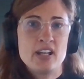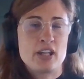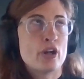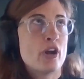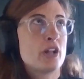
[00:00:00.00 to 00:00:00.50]

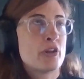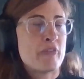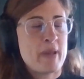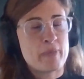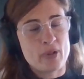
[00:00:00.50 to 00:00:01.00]
a lot
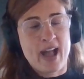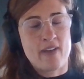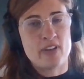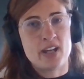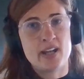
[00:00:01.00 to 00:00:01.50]
of people
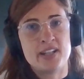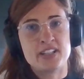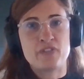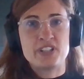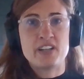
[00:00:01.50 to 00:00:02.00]
have a
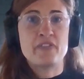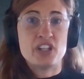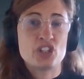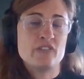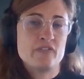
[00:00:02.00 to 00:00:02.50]
different
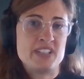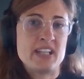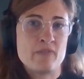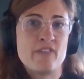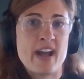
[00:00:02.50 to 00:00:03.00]
definition for
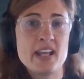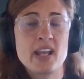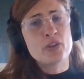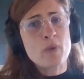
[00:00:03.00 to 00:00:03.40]
deepfake.